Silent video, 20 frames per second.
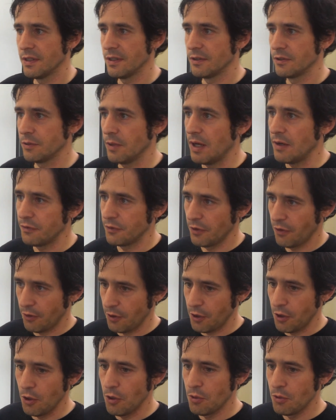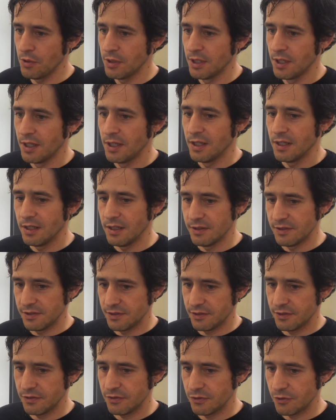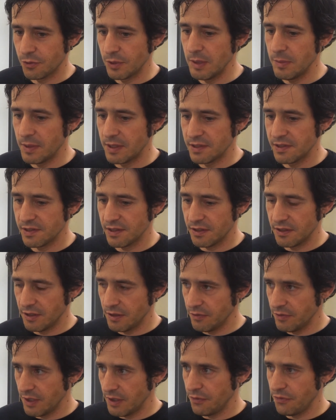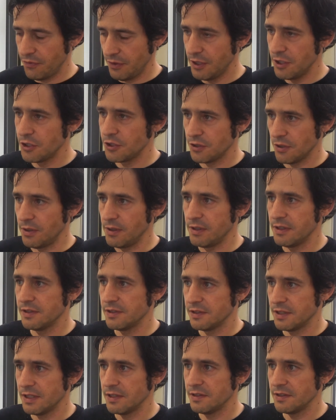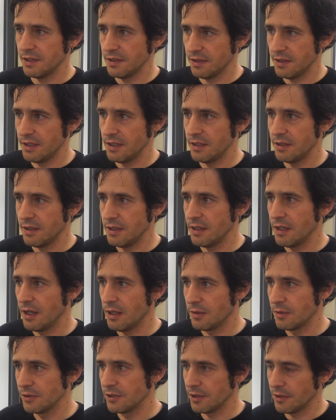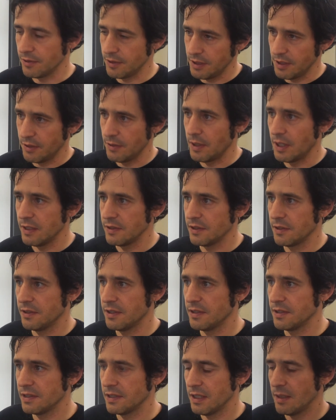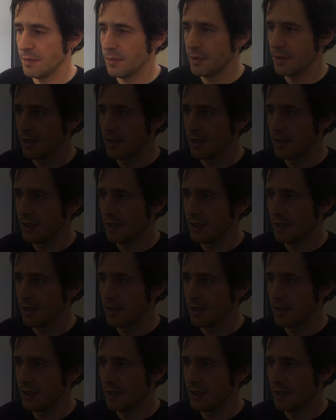So after the go, it's 3 months until we have finished all this testing here in-house or in our other test lab.